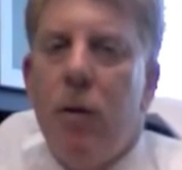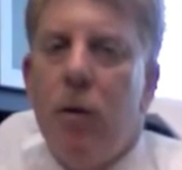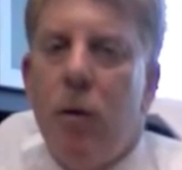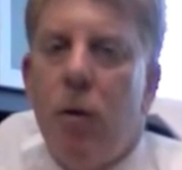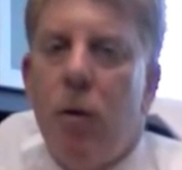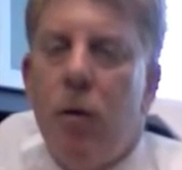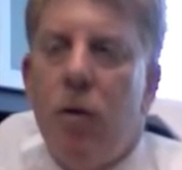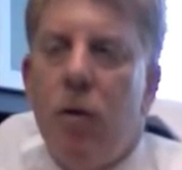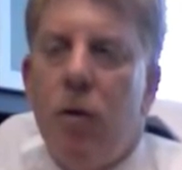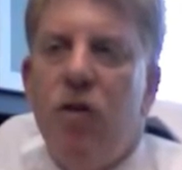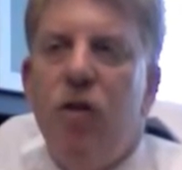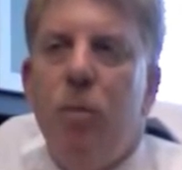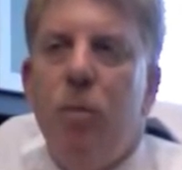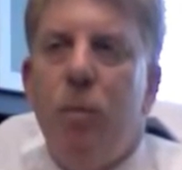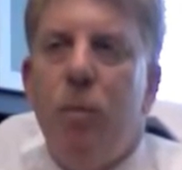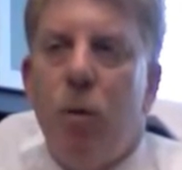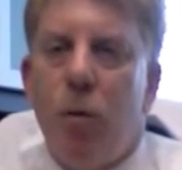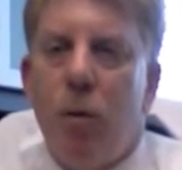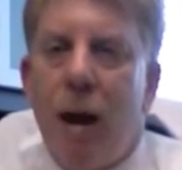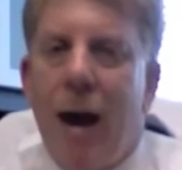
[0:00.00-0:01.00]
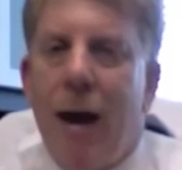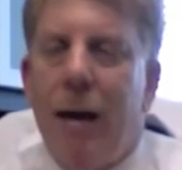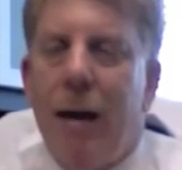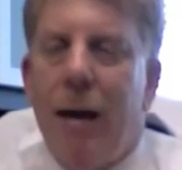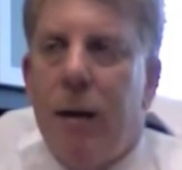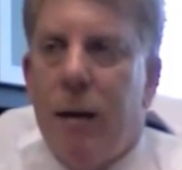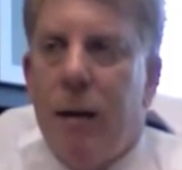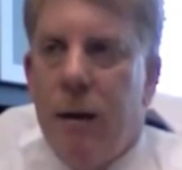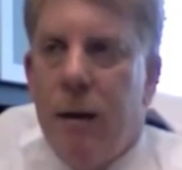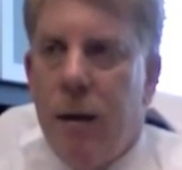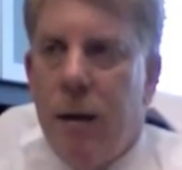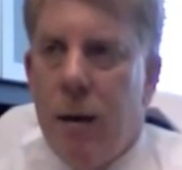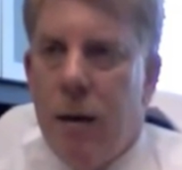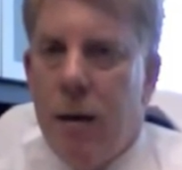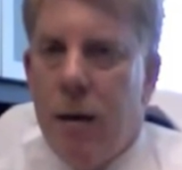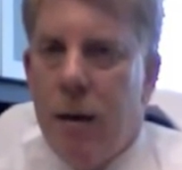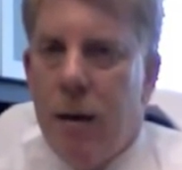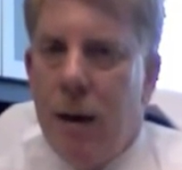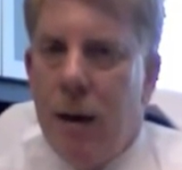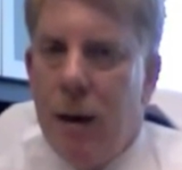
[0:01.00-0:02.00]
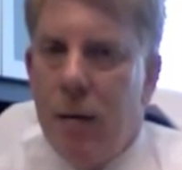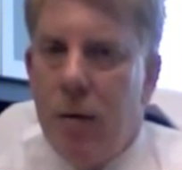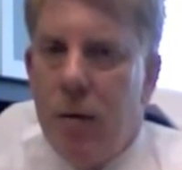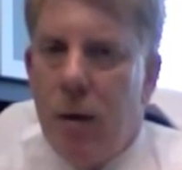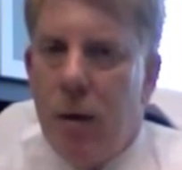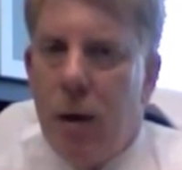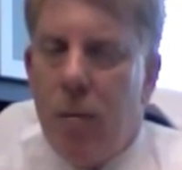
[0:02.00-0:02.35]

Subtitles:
are known as sporadic cancer.